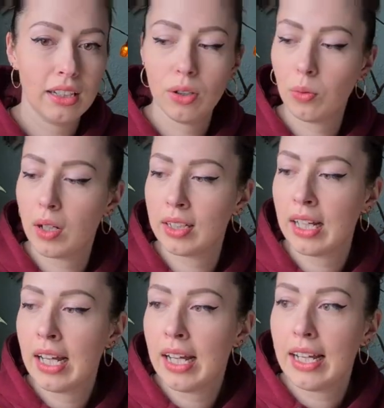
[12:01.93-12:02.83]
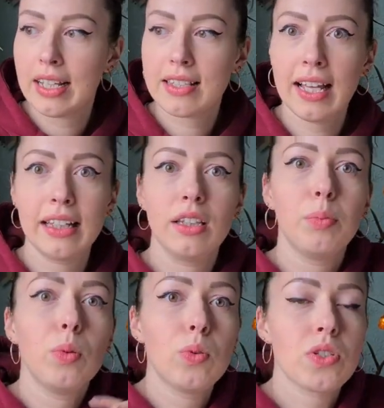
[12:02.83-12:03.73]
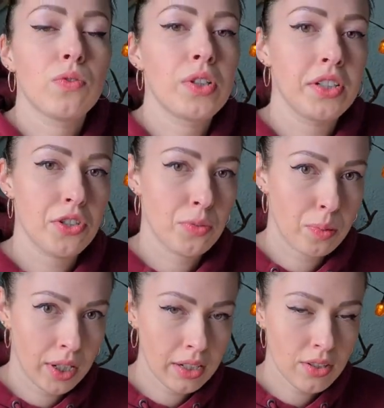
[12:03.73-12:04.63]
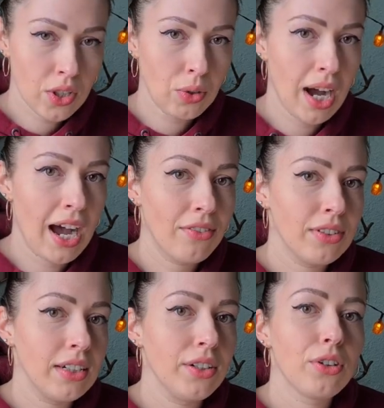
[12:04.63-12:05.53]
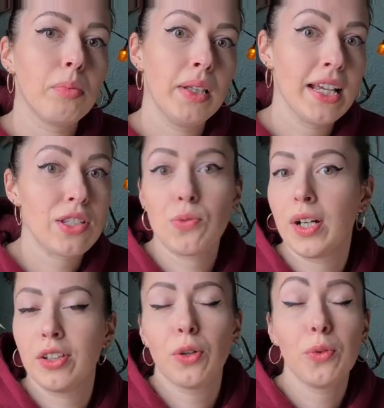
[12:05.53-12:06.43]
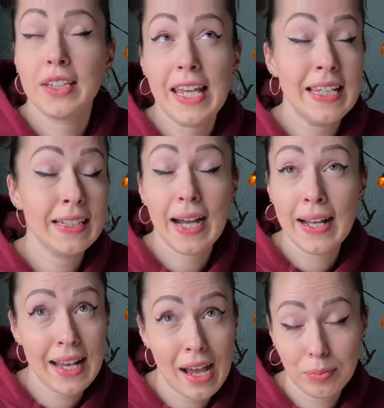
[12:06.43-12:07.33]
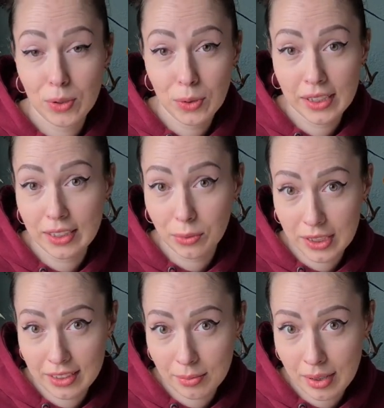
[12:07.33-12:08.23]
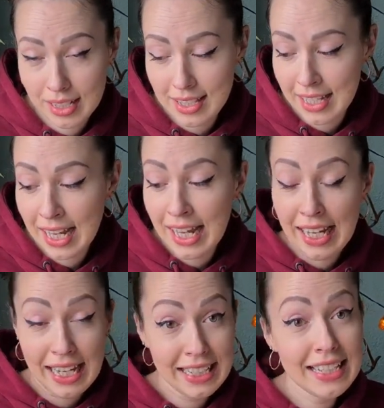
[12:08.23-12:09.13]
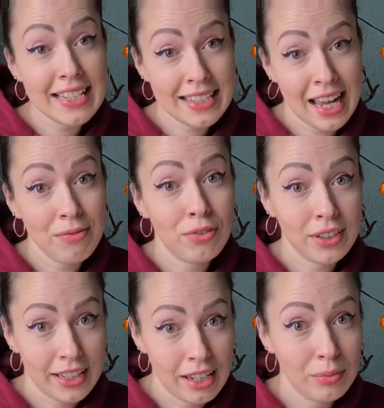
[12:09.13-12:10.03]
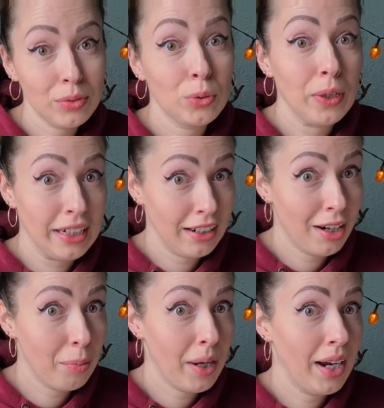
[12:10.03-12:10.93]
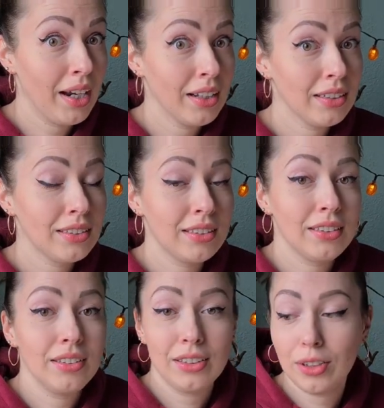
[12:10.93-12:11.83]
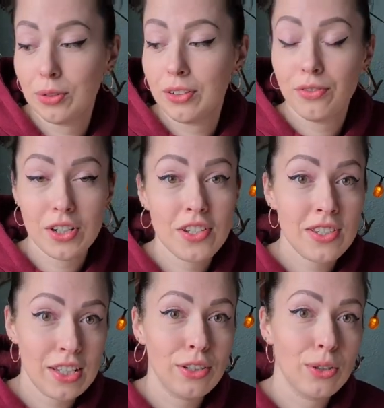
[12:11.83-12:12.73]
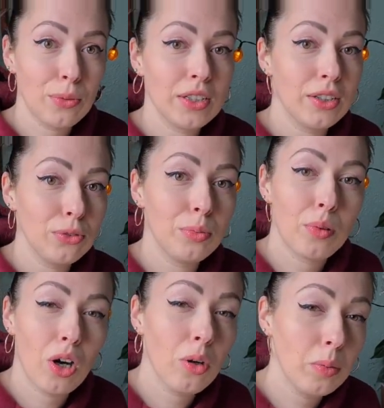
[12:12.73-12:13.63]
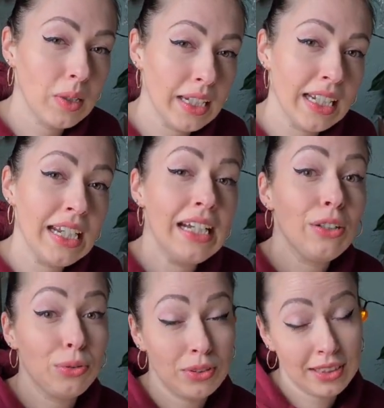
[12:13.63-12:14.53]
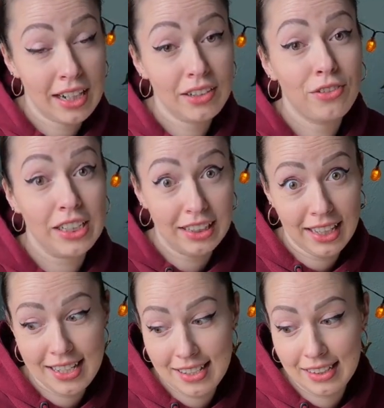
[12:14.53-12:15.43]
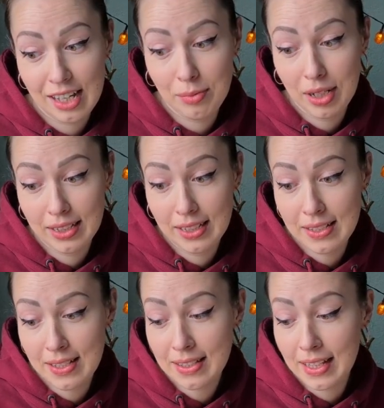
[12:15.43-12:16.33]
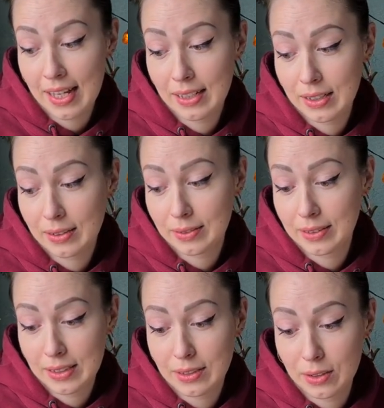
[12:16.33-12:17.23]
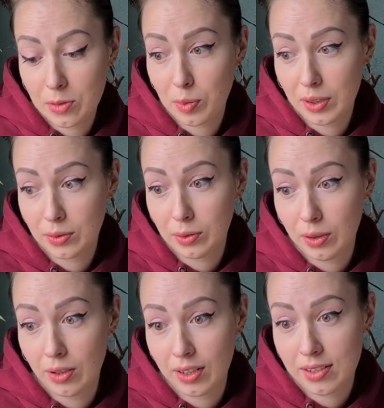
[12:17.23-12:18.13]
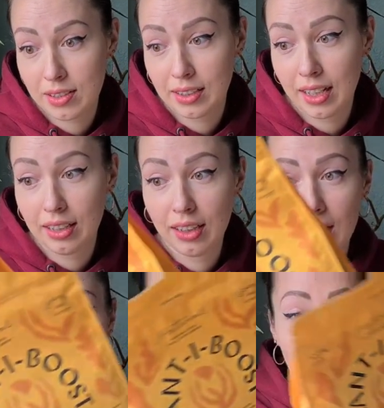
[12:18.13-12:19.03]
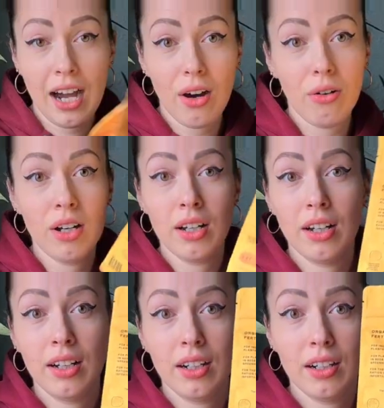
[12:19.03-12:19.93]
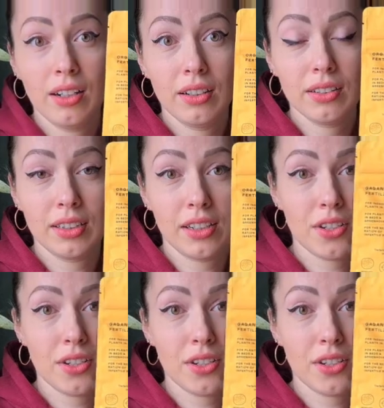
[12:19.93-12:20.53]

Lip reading: yellow one is like the boost for the spring. So after your plants were, you know, taking a nap during the winter months, it is time for them to wake up. And, you know, the first thing you want to do probably to start fertilizing them. And this is like, this looks pretty cool, honestly. I love how there